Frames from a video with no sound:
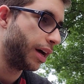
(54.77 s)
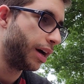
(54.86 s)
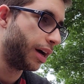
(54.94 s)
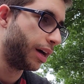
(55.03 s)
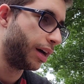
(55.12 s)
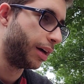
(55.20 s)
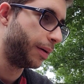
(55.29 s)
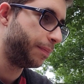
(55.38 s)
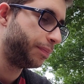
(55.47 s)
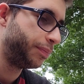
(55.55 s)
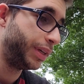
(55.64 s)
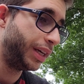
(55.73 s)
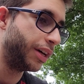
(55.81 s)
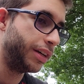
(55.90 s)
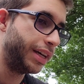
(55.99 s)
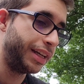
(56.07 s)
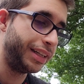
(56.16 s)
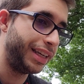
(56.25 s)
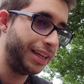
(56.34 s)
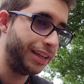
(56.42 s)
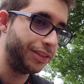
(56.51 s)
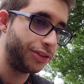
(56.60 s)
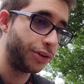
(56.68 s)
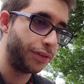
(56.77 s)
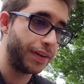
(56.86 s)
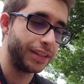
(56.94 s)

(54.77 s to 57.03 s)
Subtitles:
And he sort of